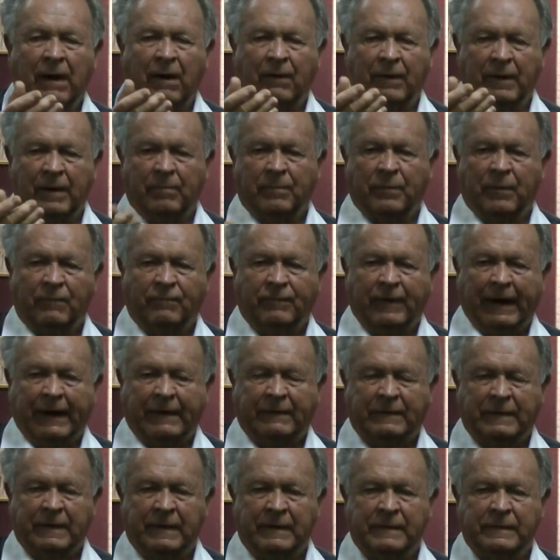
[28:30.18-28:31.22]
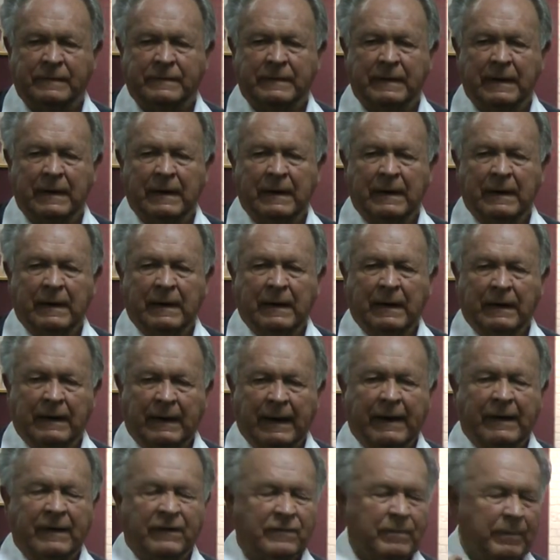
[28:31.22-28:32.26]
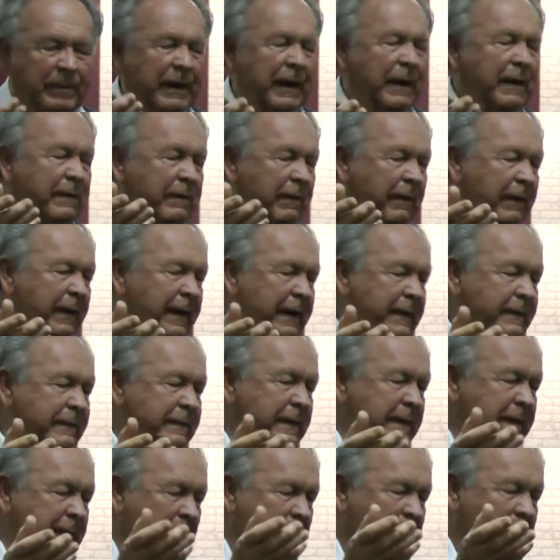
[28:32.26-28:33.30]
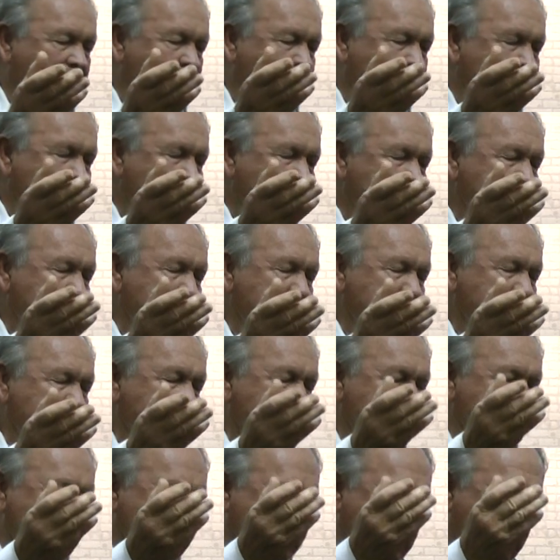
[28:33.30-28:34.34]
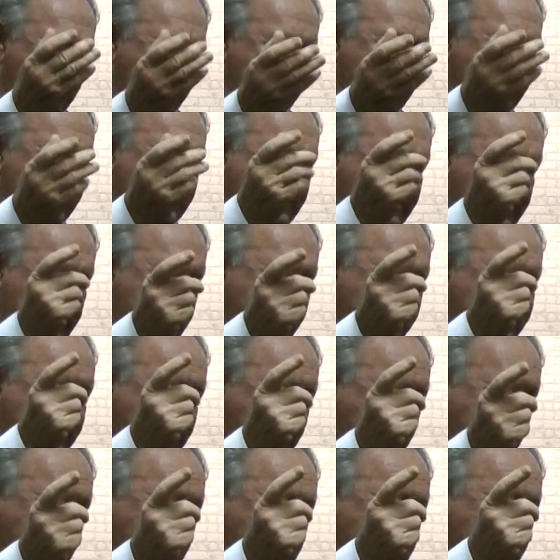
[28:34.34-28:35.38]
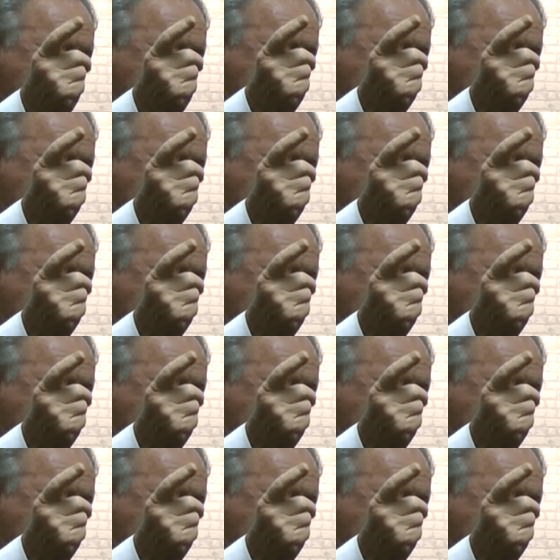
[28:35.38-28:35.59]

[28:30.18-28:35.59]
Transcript: or imperfections. Let us be encouraged. God is going to see us through,